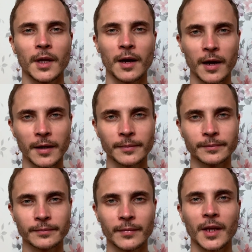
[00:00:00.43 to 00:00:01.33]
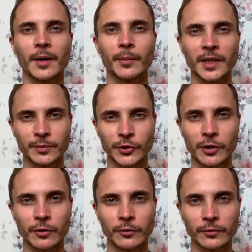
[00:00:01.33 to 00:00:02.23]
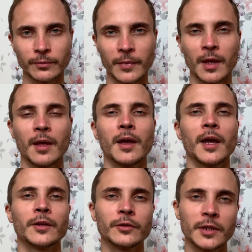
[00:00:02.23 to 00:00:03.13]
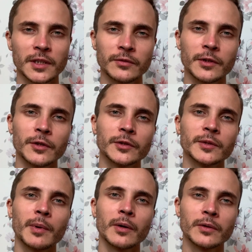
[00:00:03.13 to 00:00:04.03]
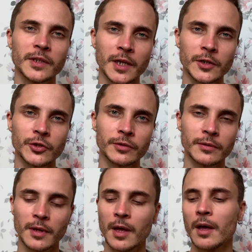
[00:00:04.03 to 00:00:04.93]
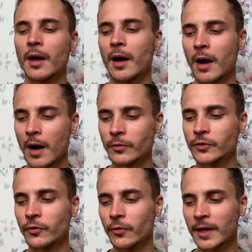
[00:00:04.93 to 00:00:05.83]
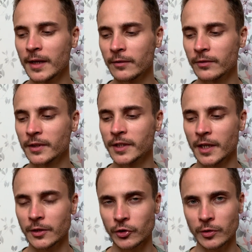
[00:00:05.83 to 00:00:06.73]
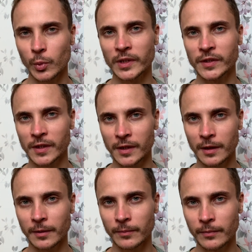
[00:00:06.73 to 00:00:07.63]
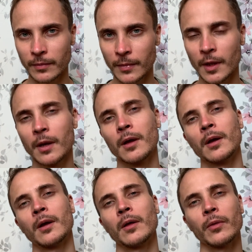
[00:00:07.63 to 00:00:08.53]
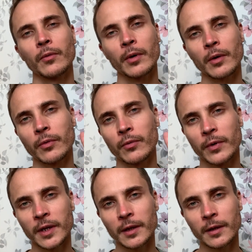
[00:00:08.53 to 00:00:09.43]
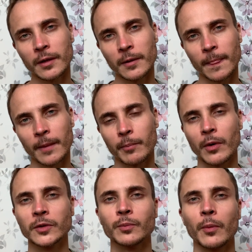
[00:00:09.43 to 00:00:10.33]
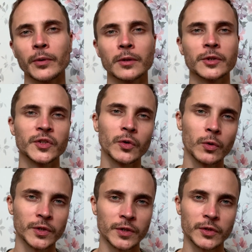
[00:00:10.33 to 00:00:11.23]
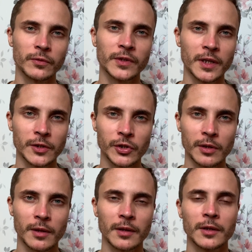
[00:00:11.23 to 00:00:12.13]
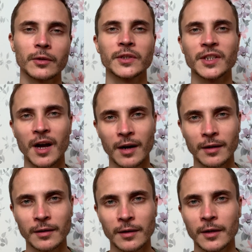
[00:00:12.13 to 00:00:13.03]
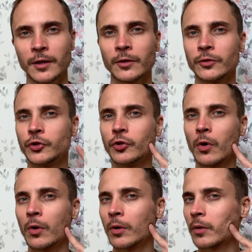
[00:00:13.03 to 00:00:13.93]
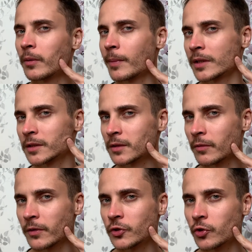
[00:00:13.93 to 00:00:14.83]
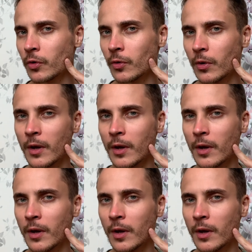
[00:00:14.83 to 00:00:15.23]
Hi, I'm Max Mishakov, and today's video is about tension. How to relieve tension when singing. There are three most popular sources of tension: your tongue, your jaw, the muscles of the jaw,